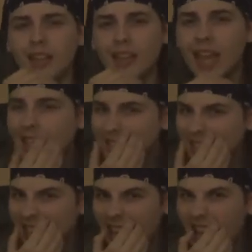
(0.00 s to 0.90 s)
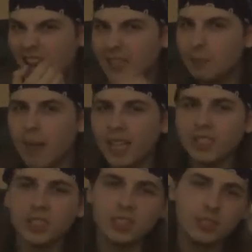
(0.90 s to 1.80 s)
Lex has
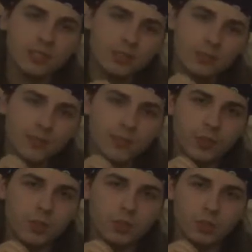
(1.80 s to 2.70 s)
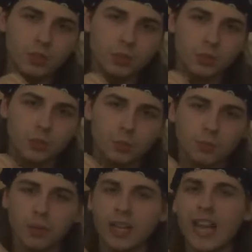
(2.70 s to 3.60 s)
managed to
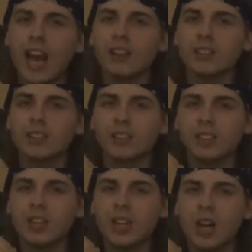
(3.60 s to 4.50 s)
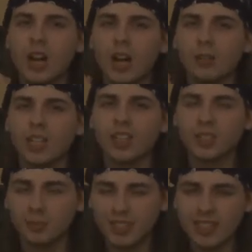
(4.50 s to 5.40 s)
break out of the
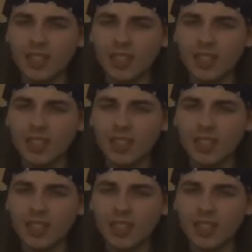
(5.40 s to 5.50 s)
Arkham.